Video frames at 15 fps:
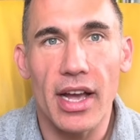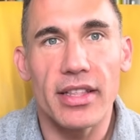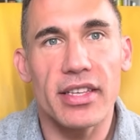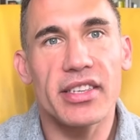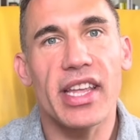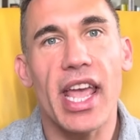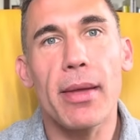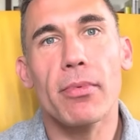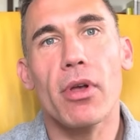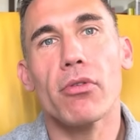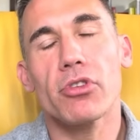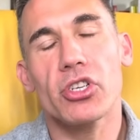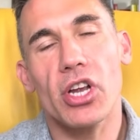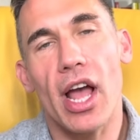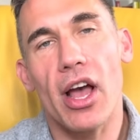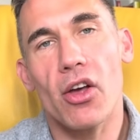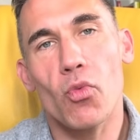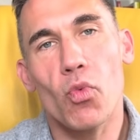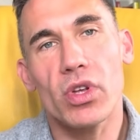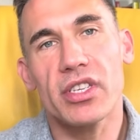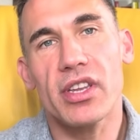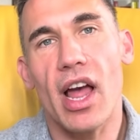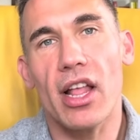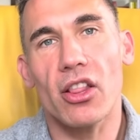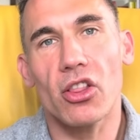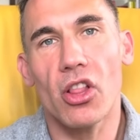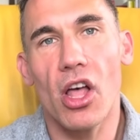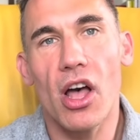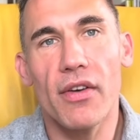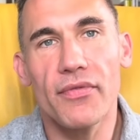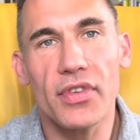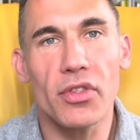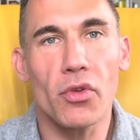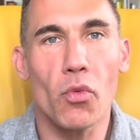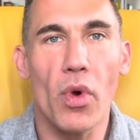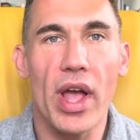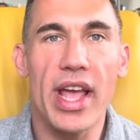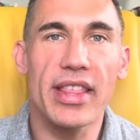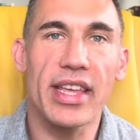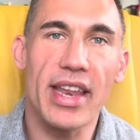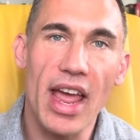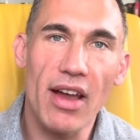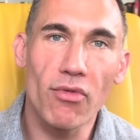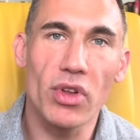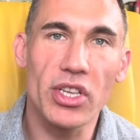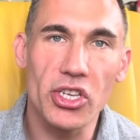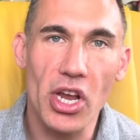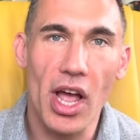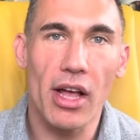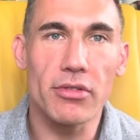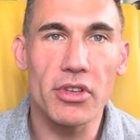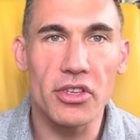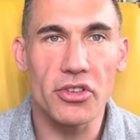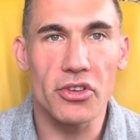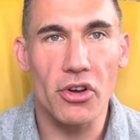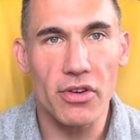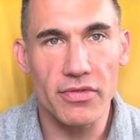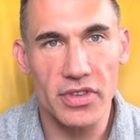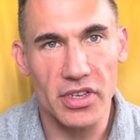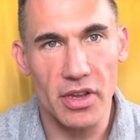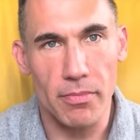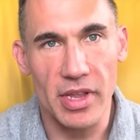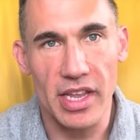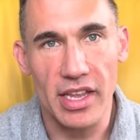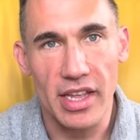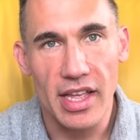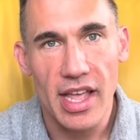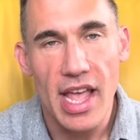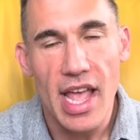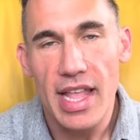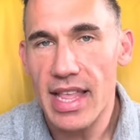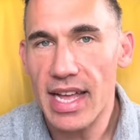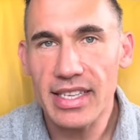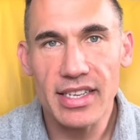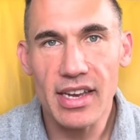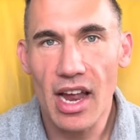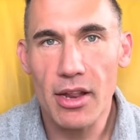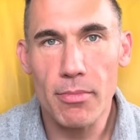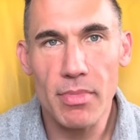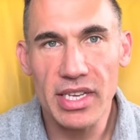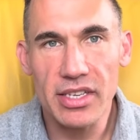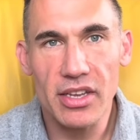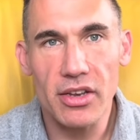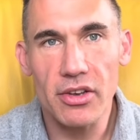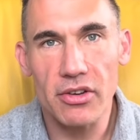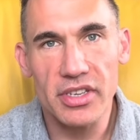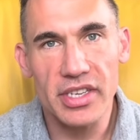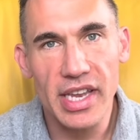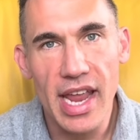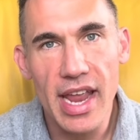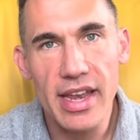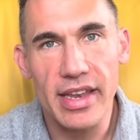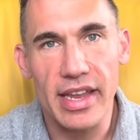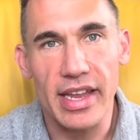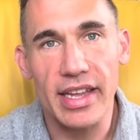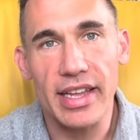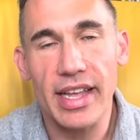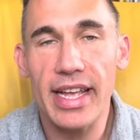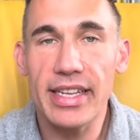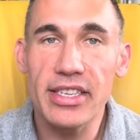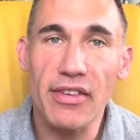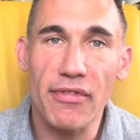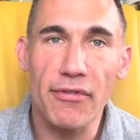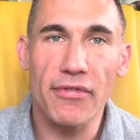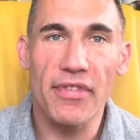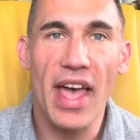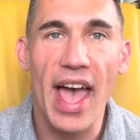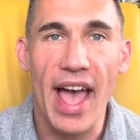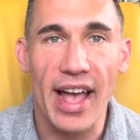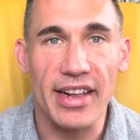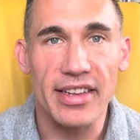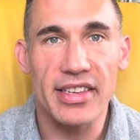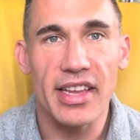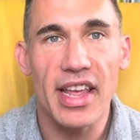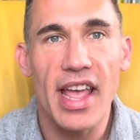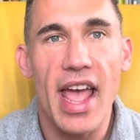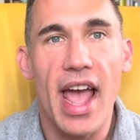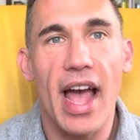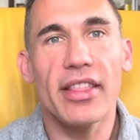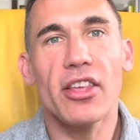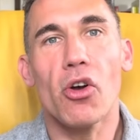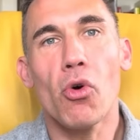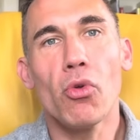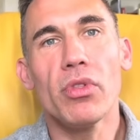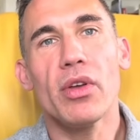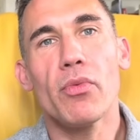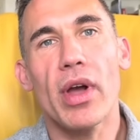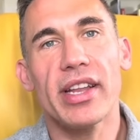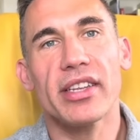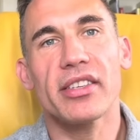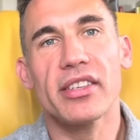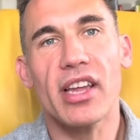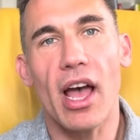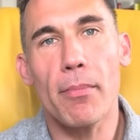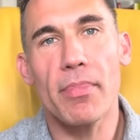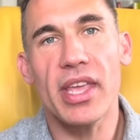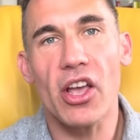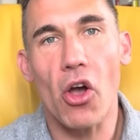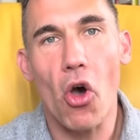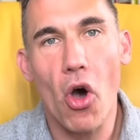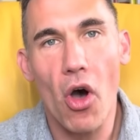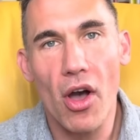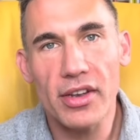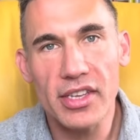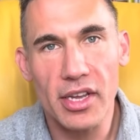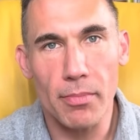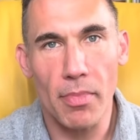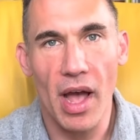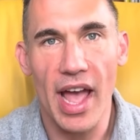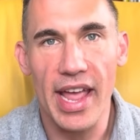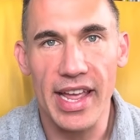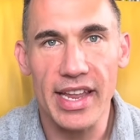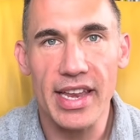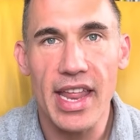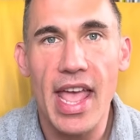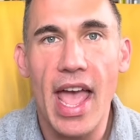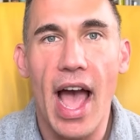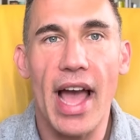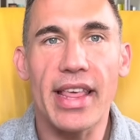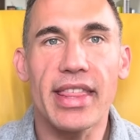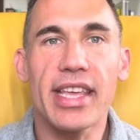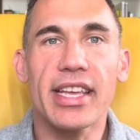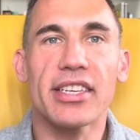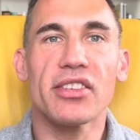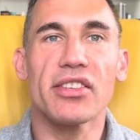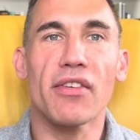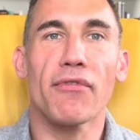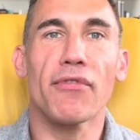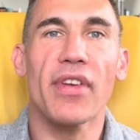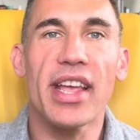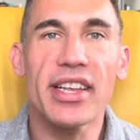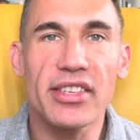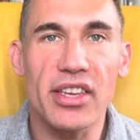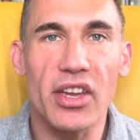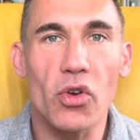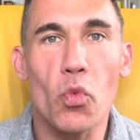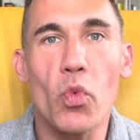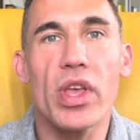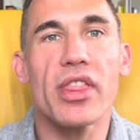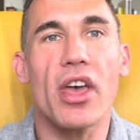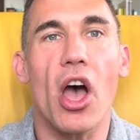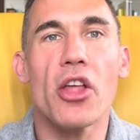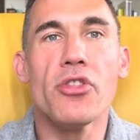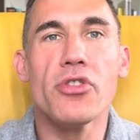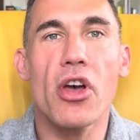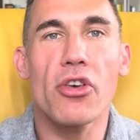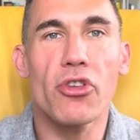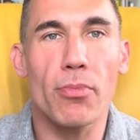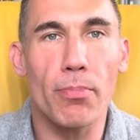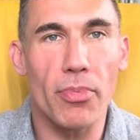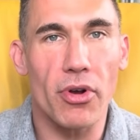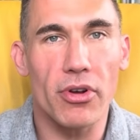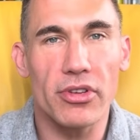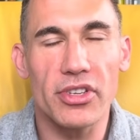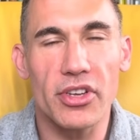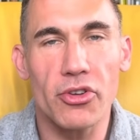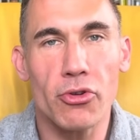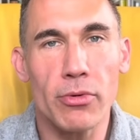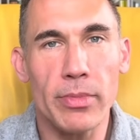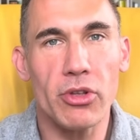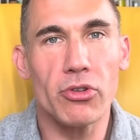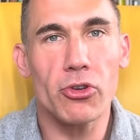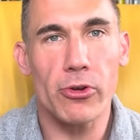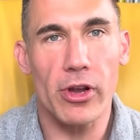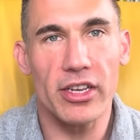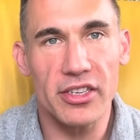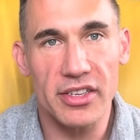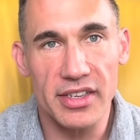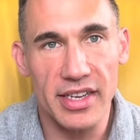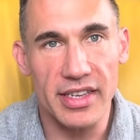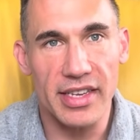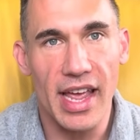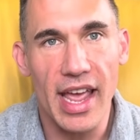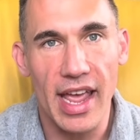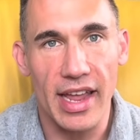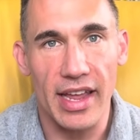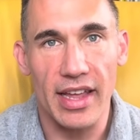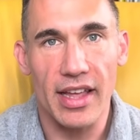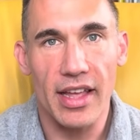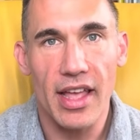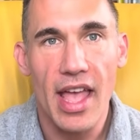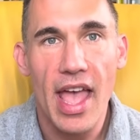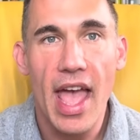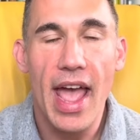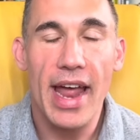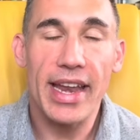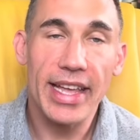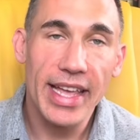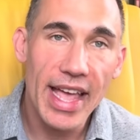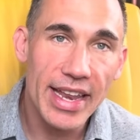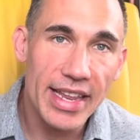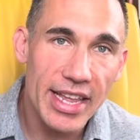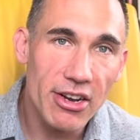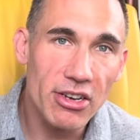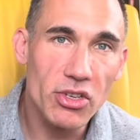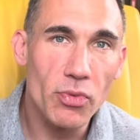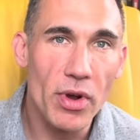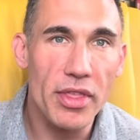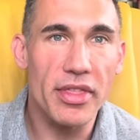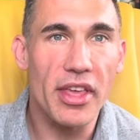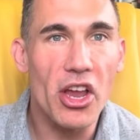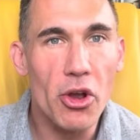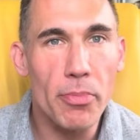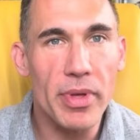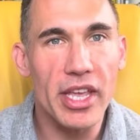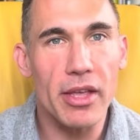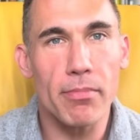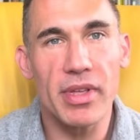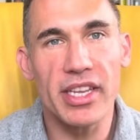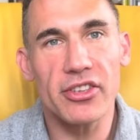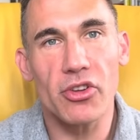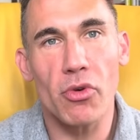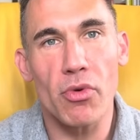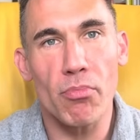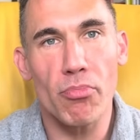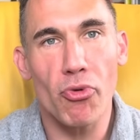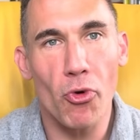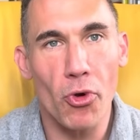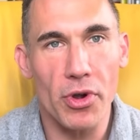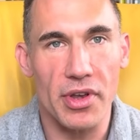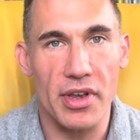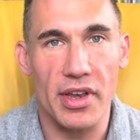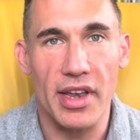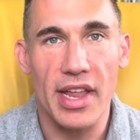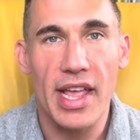The scapegoat child was not loved in the way that every child deserves to be. That's not a misunderstanding, it's a fact. And the only way to stop being haunted by it, I think, is to face it with another person whom you trust today. And again, here's where therapy can be so important.